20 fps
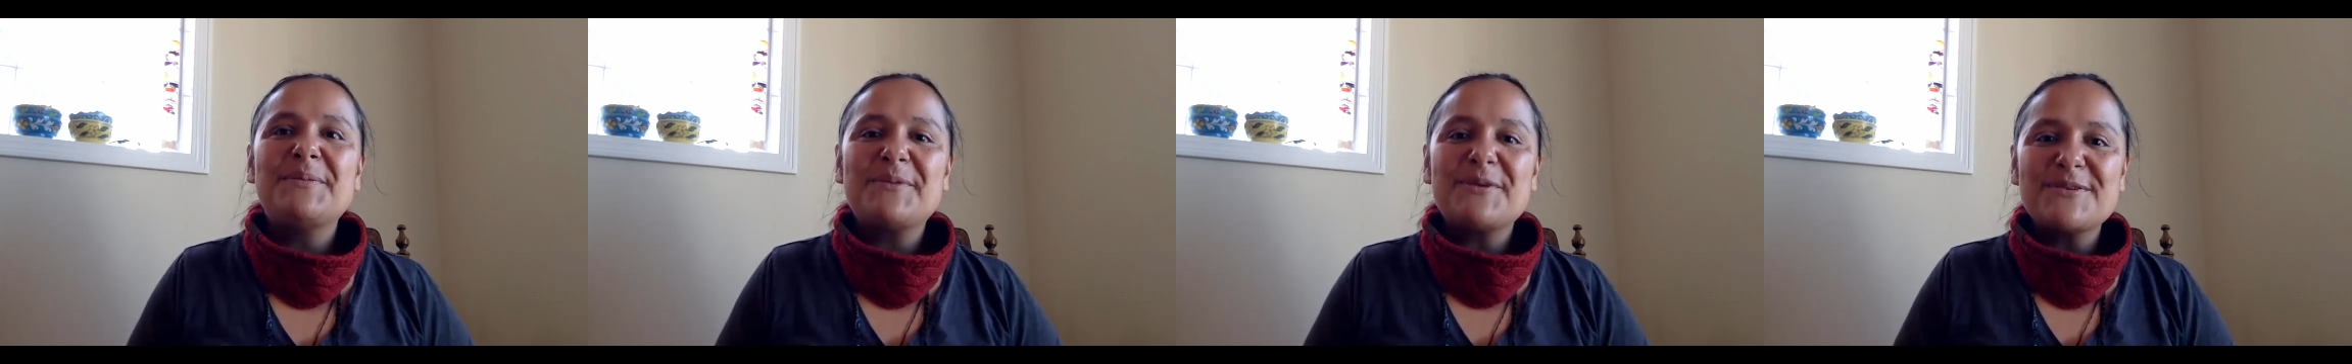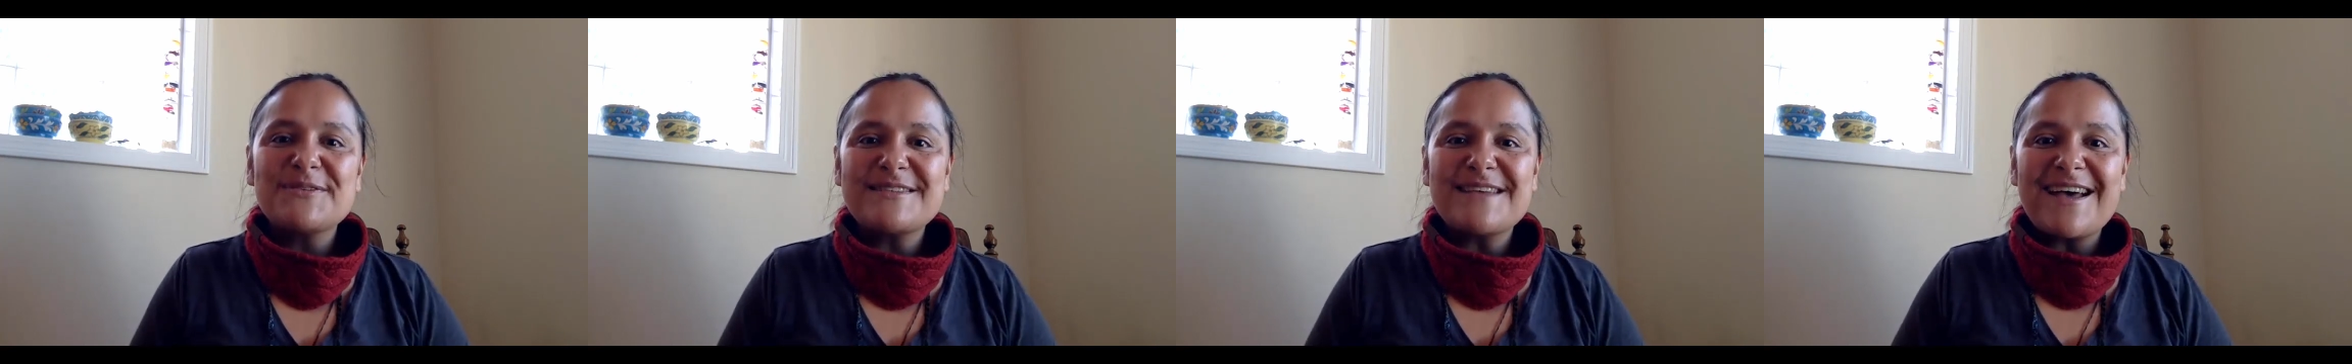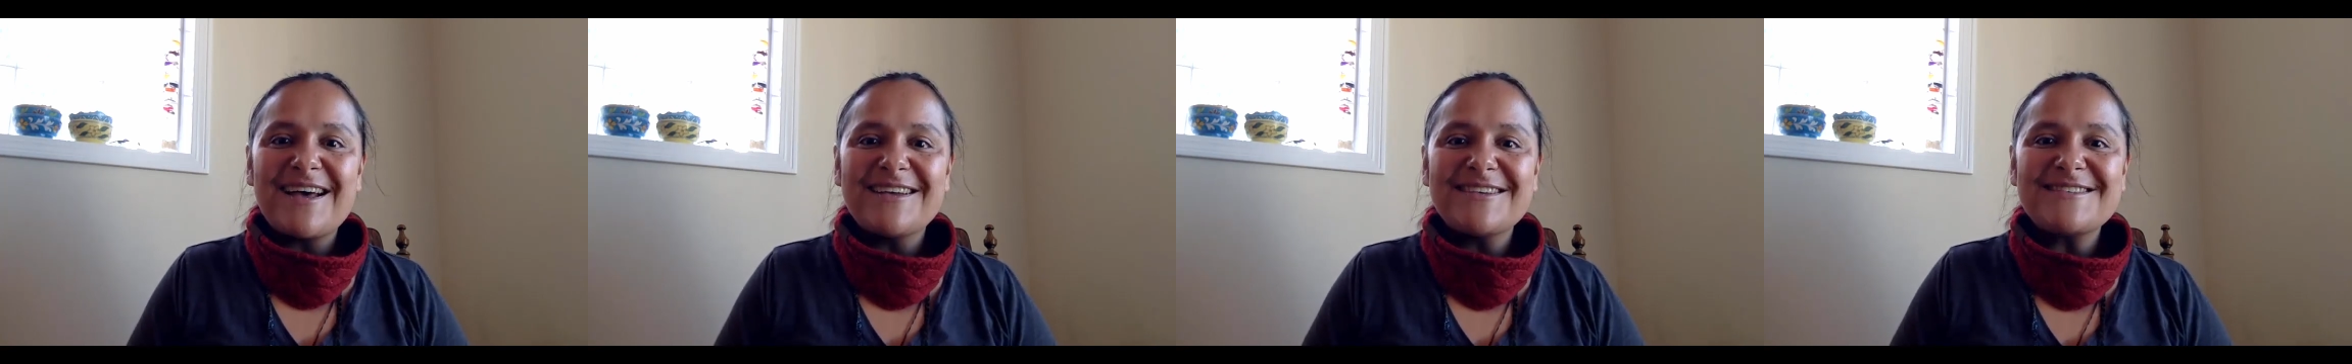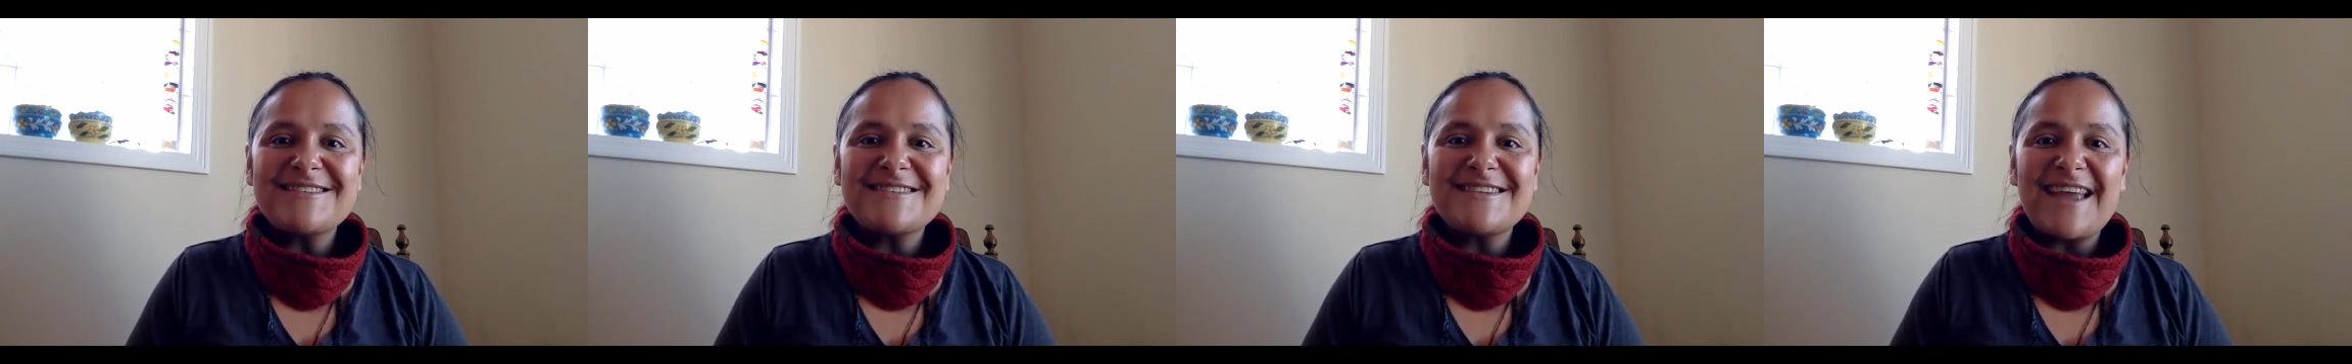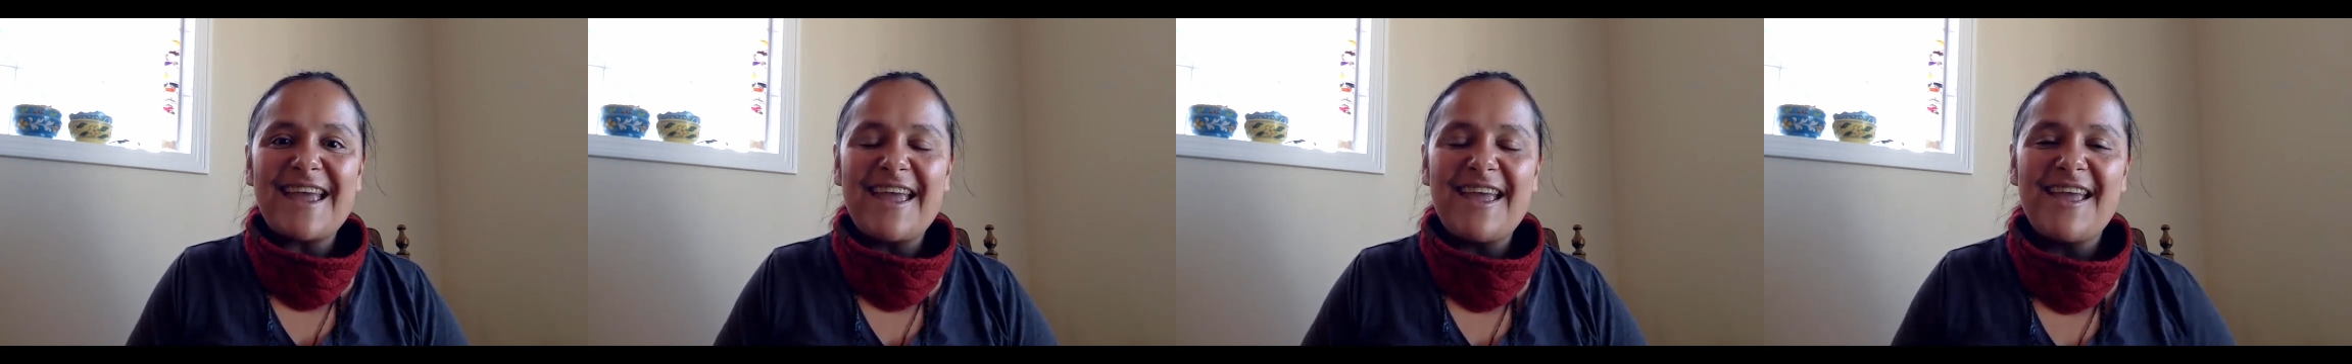
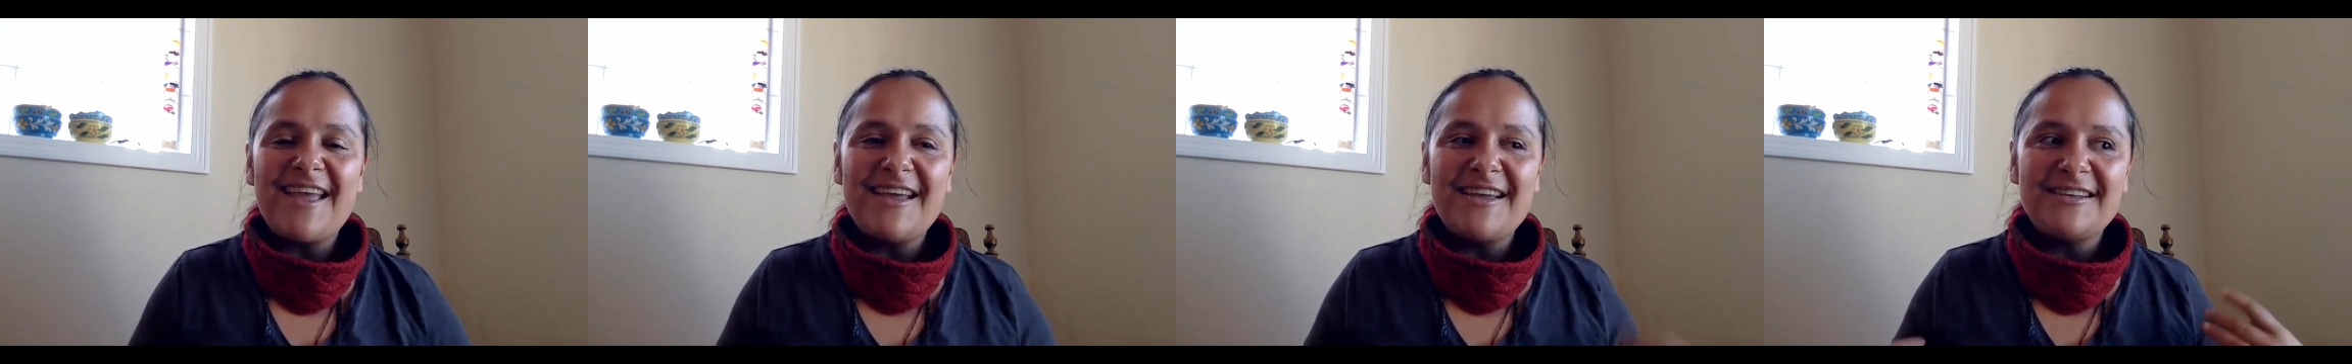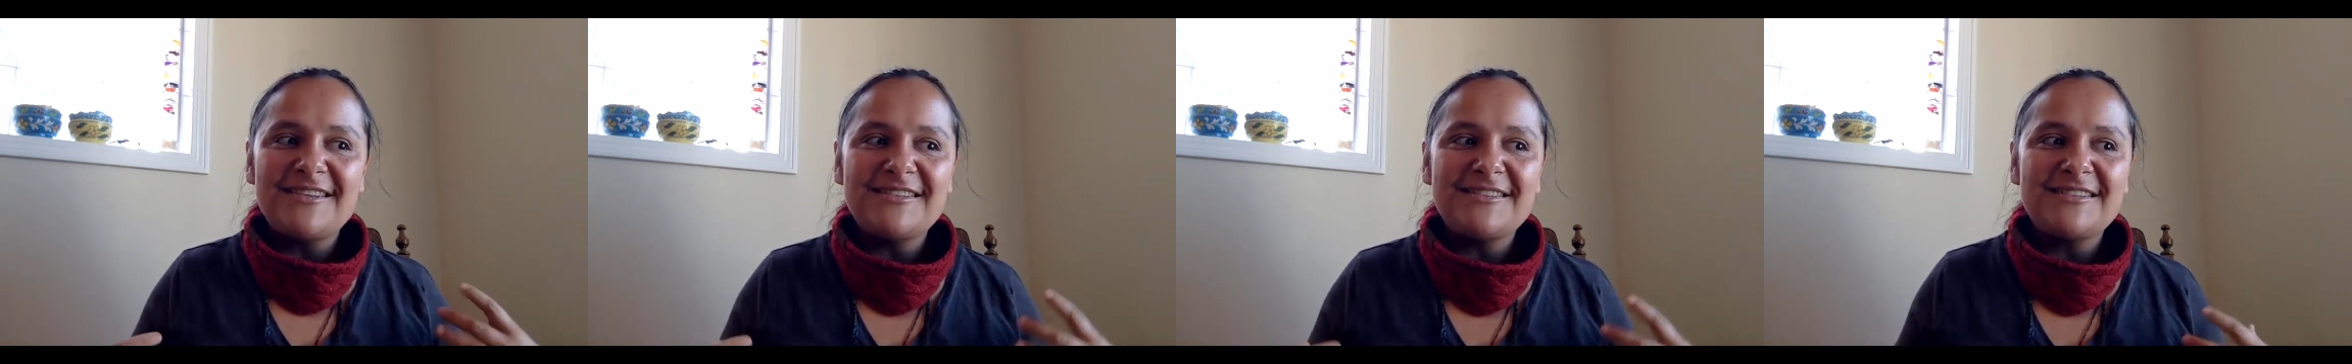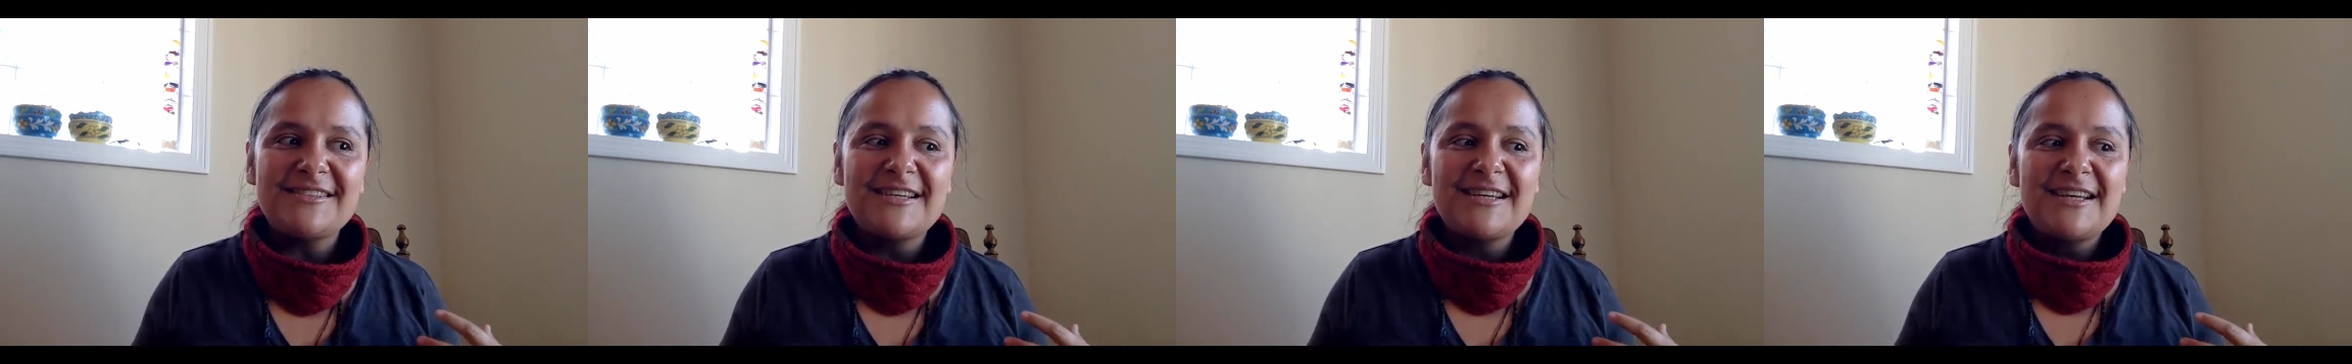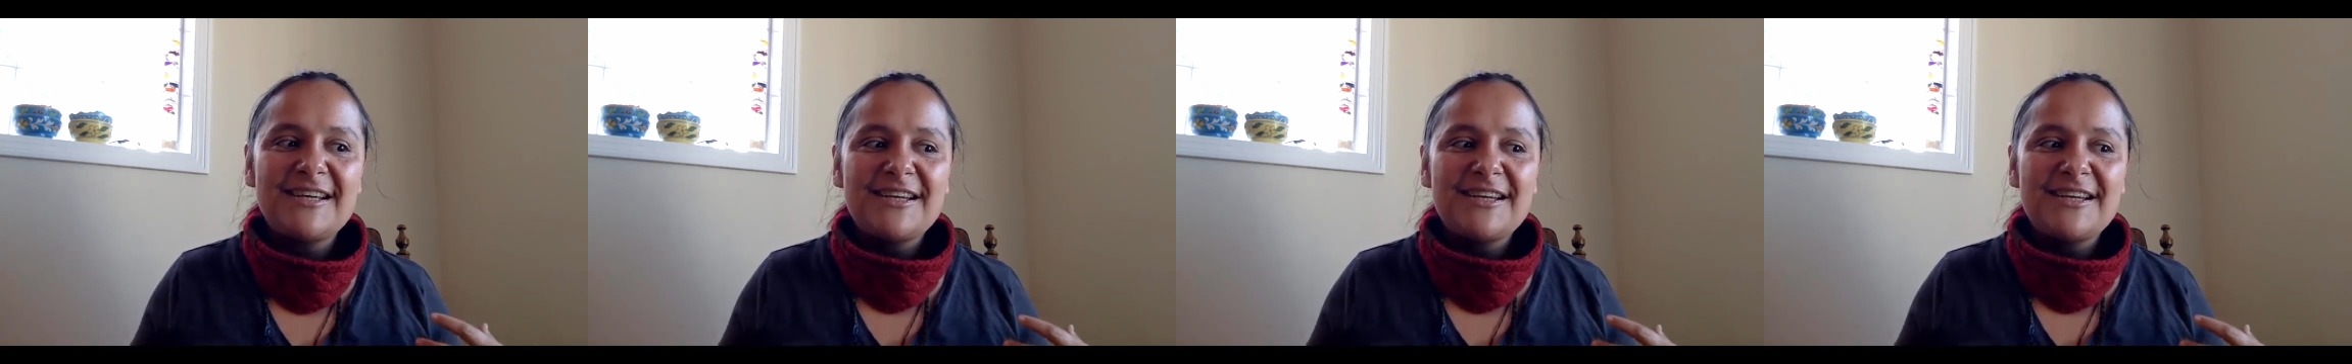processed, and